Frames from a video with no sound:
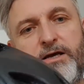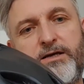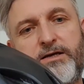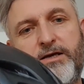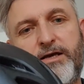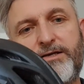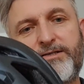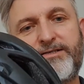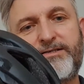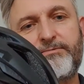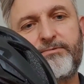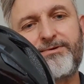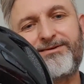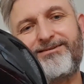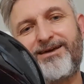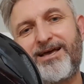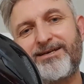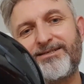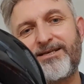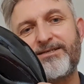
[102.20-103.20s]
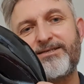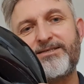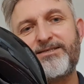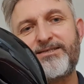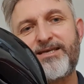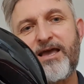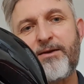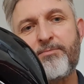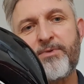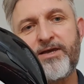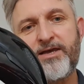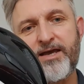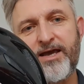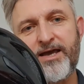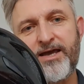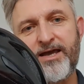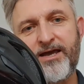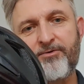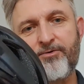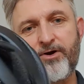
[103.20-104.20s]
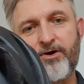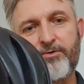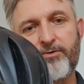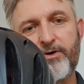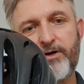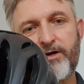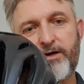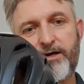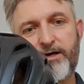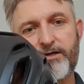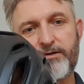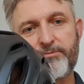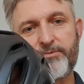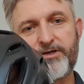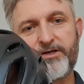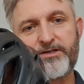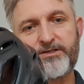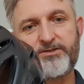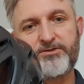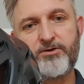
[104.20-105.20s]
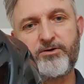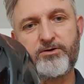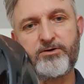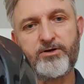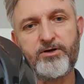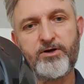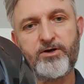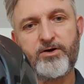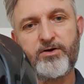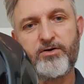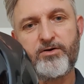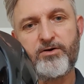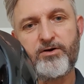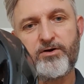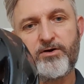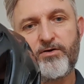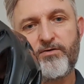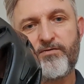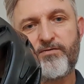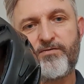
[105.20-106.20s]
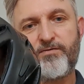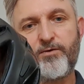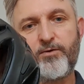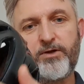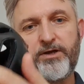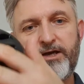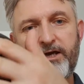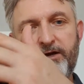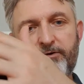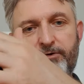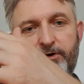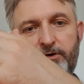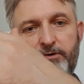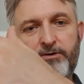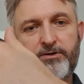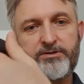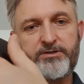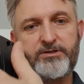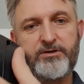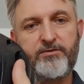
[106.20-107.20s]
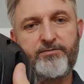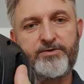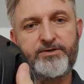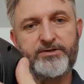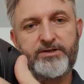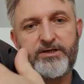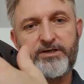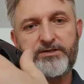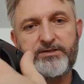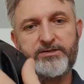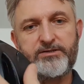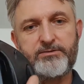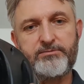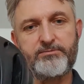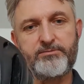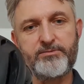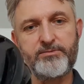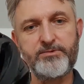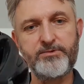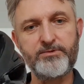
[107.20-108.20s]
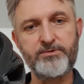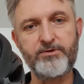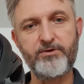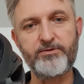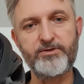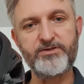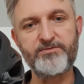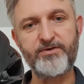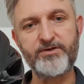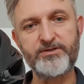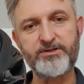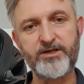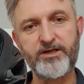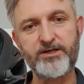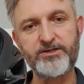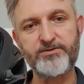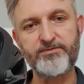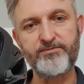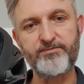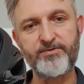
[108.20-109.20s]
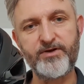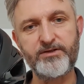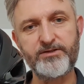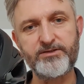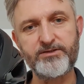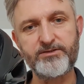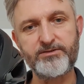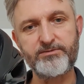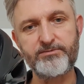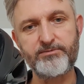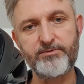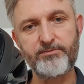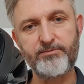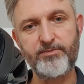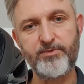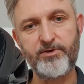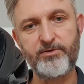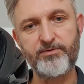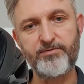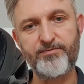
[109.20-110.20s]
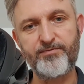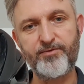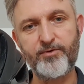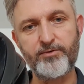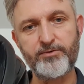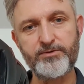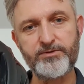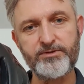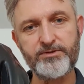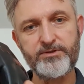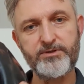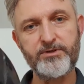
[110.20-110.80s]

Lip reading: a semi-aero helmet. It's not fully aero because obviously it's got these ventilation vents on the front,